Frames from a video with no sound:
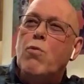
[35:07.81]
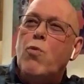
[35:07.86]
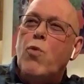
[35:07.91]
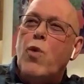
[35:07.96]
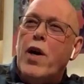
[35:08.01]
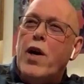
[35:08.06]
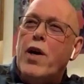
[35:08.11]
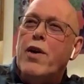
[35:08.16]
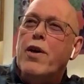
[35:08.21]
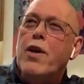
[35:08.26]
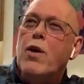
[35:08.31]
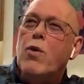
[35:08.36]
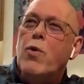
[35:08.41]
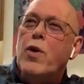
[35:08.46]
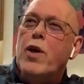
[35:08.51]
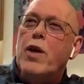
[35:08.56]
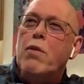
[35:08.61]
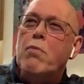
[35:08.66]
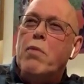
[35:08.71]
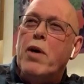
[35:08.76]
very,
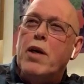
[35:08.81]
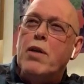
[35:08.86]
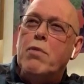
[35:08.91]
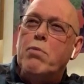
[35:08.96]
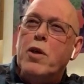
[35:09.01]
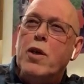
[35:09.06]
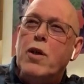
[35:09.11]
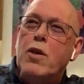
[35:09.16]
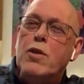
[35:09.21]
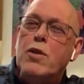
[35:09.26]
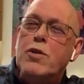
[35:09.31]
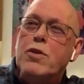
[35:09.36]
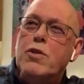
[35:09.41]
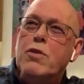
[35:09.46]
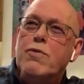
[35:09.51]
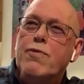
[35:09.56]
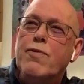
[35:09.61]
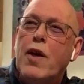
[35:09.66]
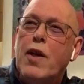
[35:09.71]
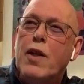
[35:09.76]
very mad
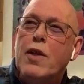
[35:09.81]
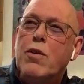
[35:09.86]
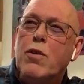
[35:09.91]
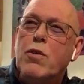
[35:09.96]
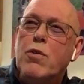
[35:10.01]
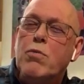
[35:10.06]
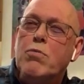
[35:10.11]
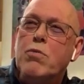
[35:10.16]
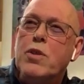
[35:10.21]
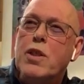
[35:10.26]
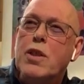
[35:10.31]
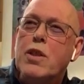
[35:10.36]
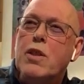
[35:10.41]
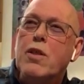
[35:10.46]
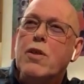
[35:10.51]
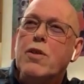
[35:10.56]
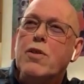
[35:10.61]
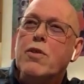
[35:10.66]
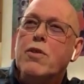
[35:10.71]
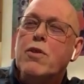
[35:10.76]
because Phantom did
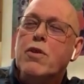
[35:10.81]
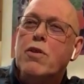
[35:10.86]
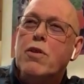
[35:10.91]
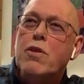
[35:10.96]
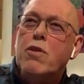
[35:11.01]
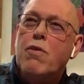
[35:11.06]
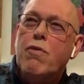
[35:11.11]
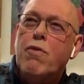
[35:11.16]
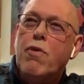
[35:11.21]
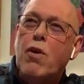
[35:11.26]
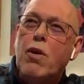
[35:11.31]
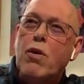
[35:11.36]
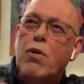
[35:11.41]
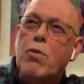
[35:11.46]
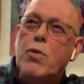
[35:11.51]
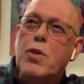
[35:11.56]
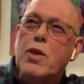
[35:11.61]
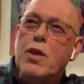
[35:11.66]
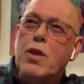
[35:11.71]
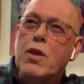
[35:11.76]
not follow
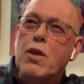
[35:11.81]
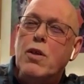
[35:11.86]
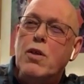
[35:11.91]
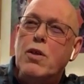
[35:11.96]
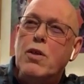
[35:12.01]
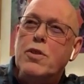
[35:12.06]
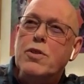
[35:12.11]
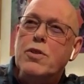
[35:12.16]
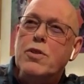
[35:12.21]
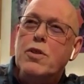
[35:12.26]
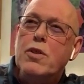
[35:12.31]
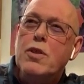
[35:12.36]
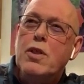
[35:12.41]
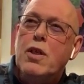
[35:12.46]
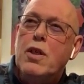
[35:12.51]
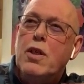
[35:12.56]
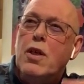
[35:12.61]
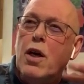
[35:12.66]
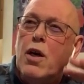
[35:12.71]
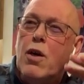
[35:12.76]
with the colors.
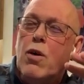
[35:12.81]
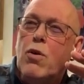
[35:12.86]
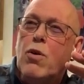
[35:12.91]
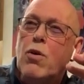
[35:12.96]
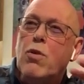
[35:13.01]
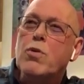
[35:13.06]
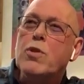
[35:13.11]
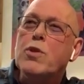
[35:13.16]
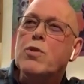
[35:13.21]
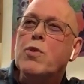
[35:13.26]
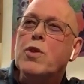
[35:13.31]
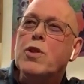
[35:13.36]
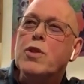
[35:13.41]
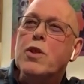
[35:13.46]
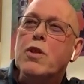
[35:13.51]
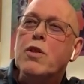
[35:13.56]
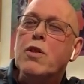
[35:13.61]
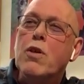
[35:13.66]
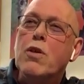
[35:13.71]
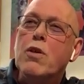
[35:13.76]
I always
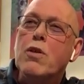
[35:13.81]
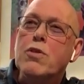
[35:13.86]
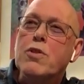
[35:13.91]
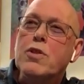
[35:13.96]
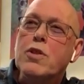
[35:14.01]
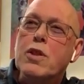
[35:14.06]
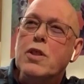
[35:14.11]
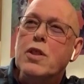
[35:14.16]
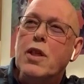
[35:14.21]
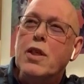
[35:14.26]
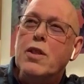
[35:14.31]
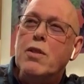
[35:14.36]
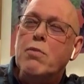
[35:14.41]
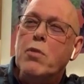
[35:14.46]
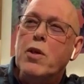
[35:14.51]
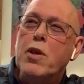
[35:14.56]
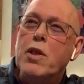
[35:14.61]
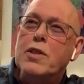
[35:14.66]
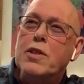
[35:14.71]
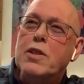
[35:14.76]
wanted colors in that
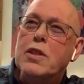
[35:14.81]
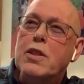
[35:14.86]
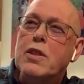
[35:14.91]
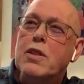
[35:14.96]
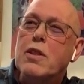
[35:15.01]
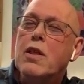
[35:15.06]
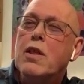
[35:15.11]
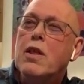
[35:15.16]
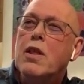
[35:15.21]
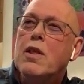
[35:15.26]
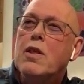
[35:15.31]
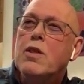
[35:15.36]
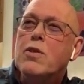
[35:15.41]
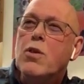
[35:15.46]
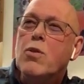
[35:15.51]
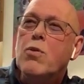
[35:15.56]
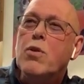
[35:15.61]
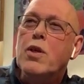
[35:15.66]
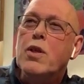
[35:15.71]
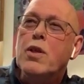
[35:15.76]
magazine.
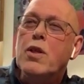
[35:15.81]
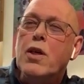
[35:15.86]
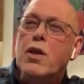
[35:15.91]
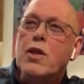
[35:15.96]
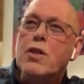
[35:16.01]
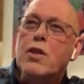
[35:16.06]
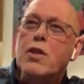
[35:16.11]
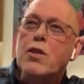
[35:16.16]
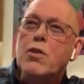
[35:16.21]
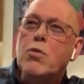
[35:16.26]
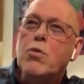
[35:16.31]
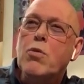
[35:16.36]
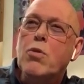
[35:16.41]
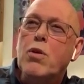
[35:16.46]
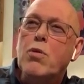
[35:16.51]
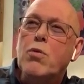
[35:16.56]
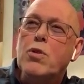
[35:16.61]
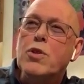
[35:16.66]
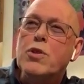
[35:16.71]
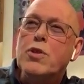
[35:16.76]
So in
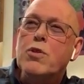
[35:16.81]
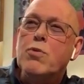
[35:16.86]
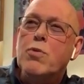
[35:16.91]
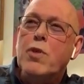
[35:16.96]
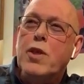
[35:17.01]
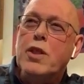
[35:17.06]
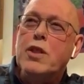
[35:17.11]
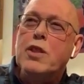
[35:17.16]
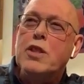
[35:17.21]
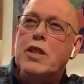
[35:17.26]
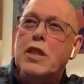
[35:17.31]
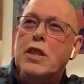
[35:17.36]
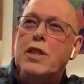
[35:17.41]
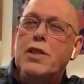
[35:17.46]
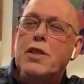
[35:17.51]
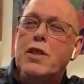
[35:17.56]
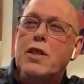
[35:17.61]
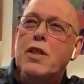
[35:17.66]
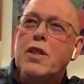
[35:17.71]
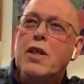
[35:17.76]
ninety-two, I was very
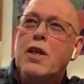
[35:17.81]
thrilled.